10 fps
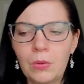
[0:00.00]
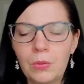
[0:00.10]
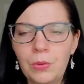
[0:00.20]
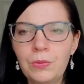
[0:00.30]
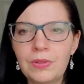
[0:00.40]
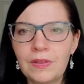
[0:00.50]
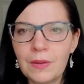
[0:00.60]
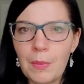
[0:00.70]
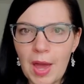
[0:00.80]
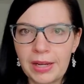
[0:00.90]
Wounds of
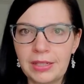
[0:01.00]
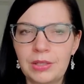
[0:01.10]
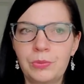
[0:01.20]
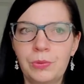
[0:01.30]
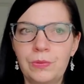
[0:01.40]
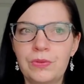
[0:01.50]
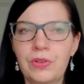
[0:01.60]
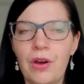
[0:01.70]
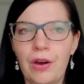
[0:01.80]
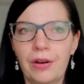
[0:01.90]
the mind and wounds of
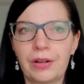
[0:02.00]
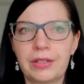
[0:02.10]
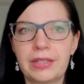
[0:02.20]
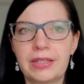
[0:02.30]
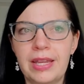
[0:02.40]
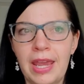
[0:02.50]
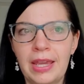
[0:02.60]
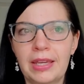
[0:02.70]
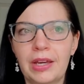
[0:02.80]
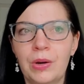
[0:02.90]
the heart
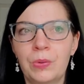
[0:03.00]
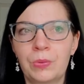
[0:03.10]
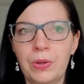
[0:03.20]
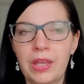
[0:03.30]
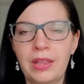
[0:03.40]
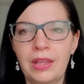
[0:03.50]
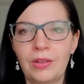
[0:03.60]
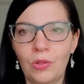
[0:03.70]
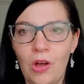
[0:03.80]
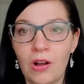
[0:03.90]
take a really
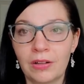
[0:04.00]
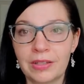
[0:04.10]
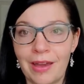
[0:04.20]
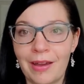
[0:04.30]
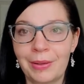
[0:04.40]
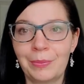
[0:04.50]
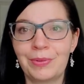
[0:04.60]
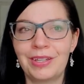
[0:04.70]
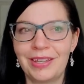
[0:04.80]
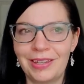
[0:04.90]
long time
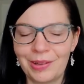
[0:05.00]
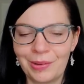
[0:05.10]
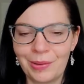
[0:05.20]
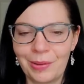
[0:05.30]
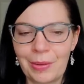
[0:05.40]
to heal.